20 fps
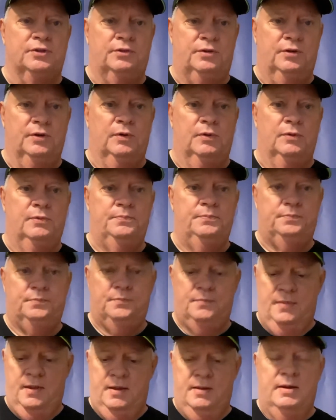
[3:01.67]
2
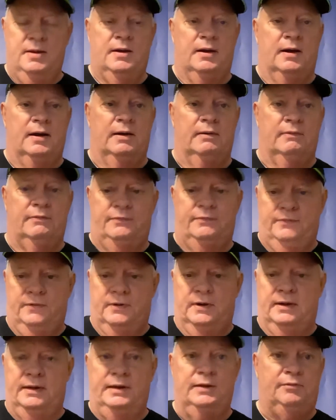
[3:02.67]
of
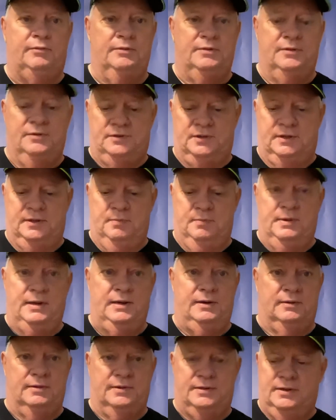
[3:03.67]
Introducing the
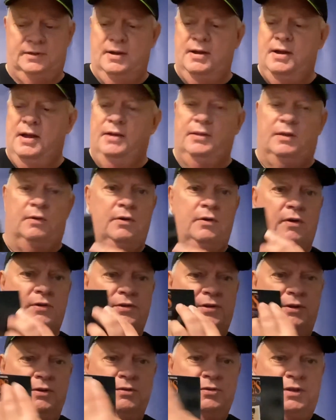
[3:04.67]
Beatles. There
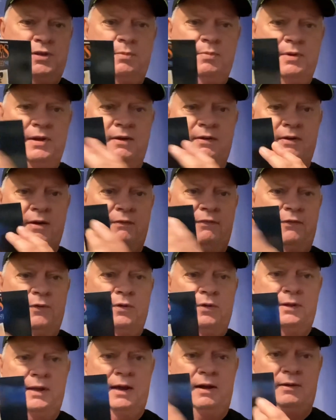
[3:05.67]
also used to be a
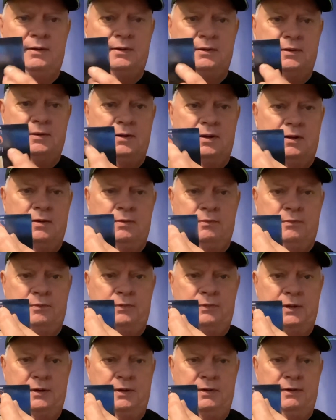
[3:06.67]
fold-out.
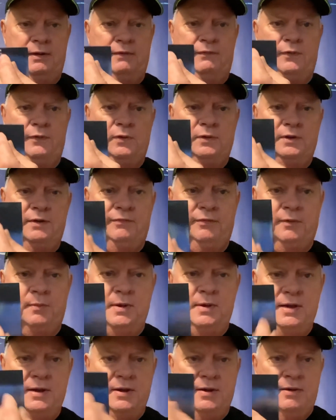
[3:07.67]
It folded from
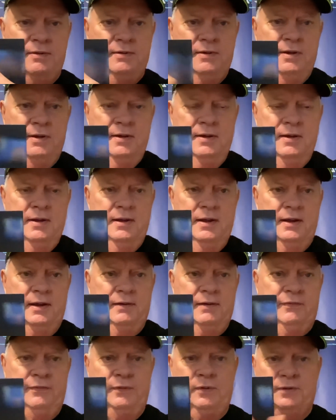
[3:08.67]
here,
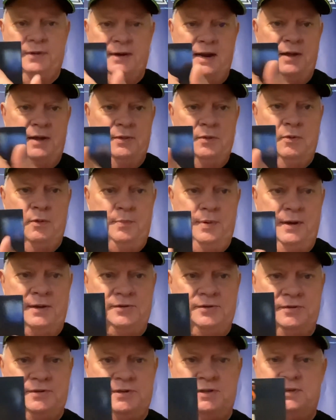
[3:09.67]
and it folded out, and there were
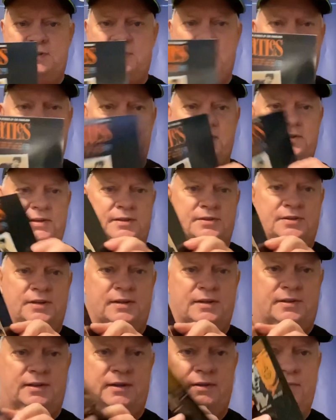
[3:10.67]
pictures inside. This is
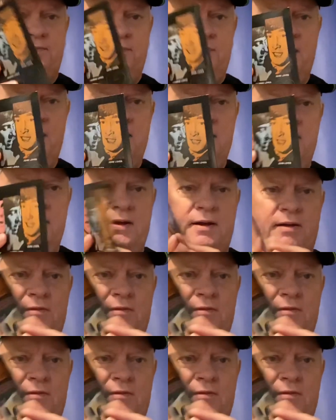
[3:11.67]
just a